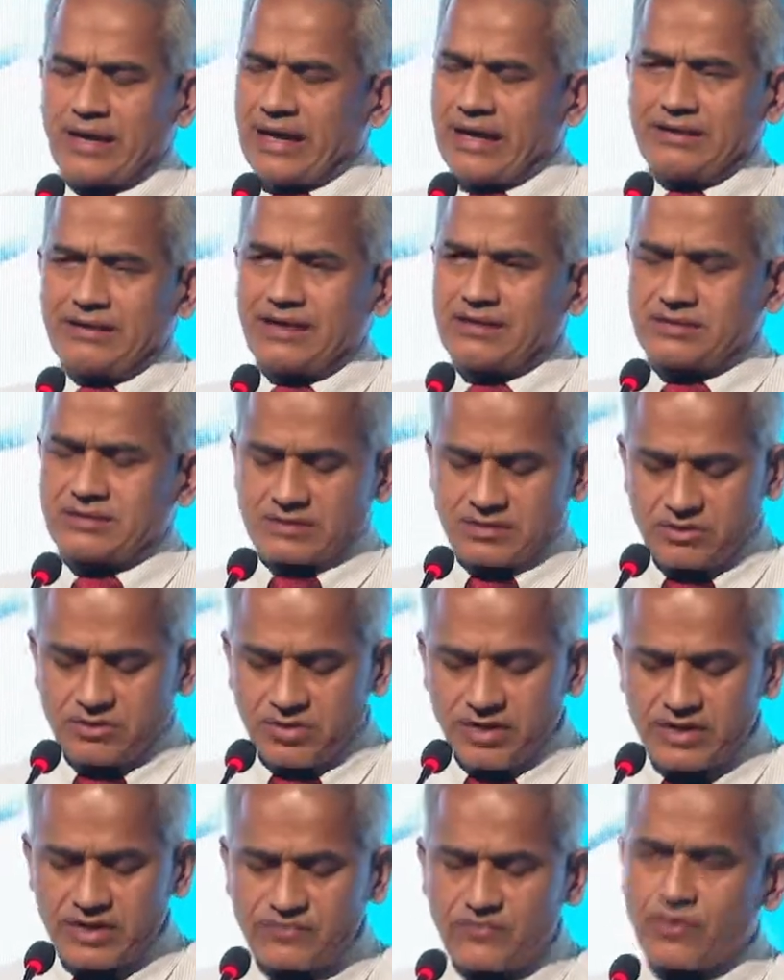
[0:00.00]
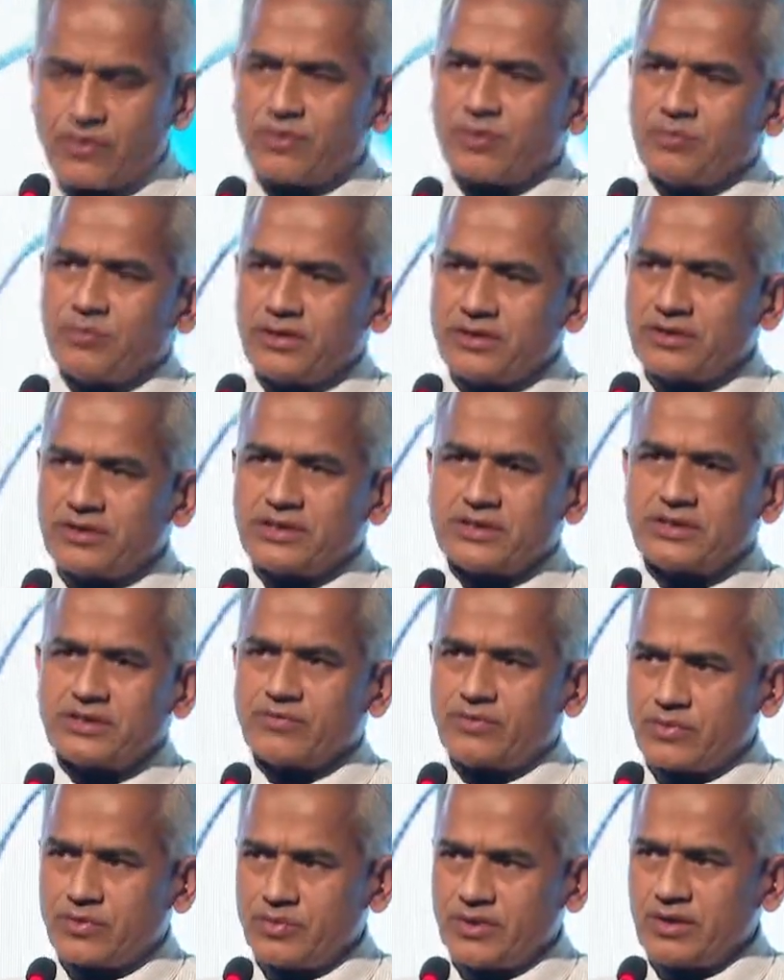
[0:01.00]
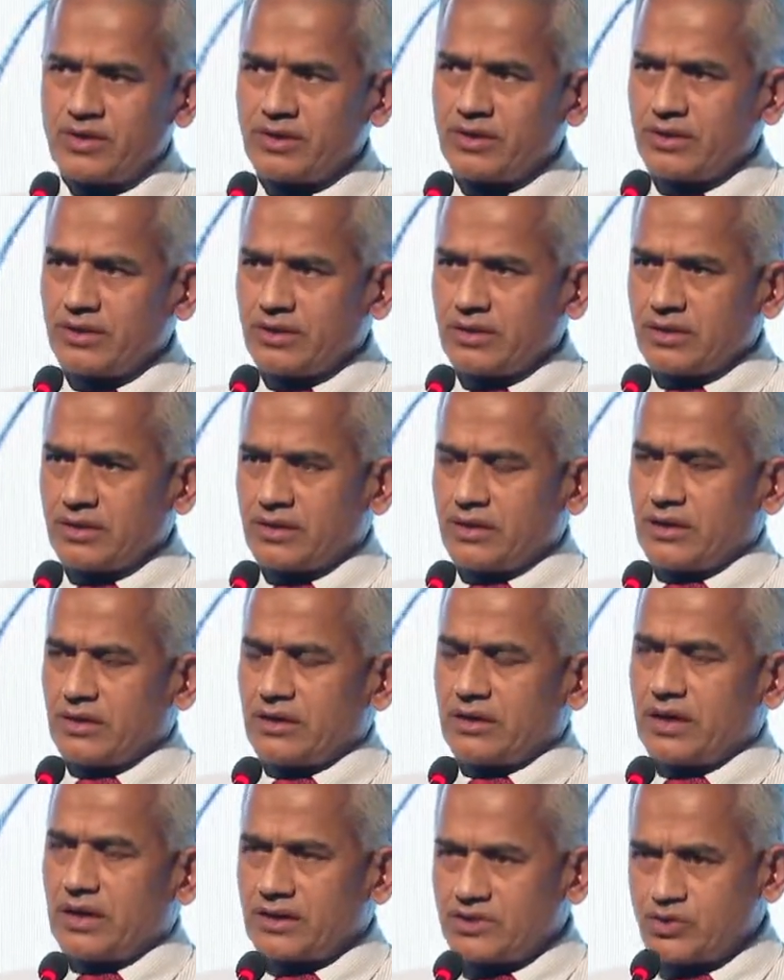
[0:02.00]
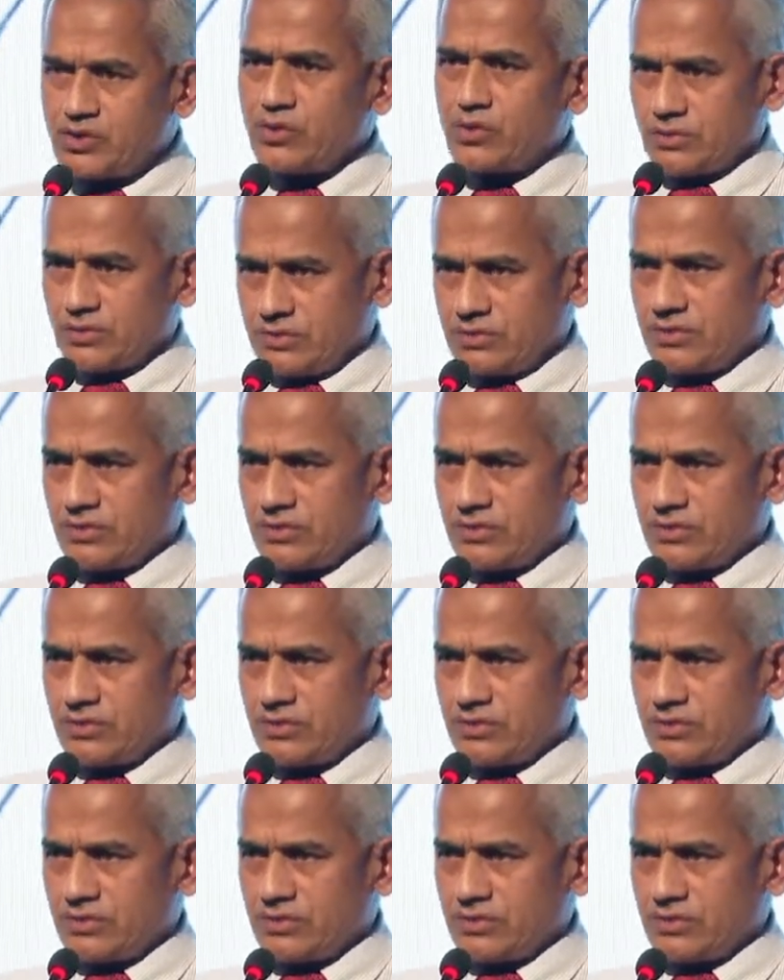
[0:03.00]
And that's a great form of meditation for me are two.